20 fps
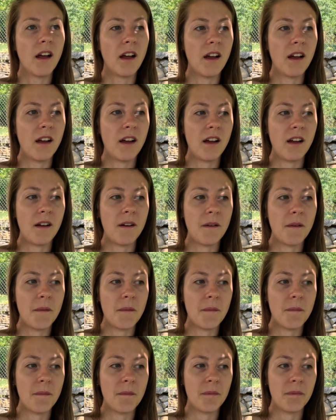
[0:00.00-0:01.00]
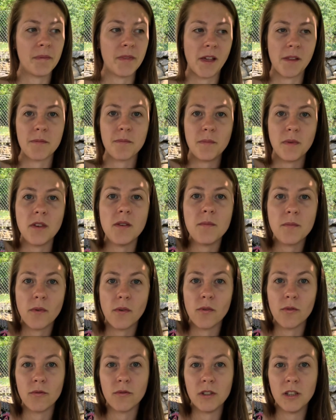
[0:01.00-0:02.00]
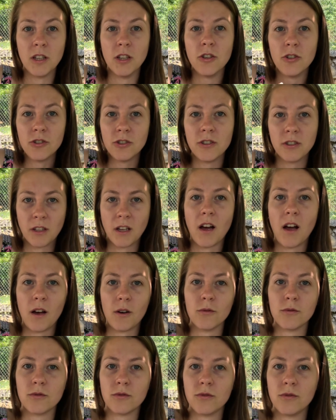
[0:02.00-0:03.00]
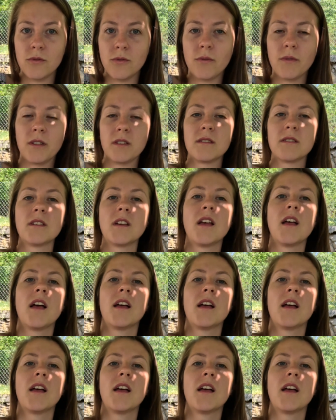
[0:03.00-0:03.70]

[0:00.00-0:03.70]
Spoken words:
that people learn how to do it.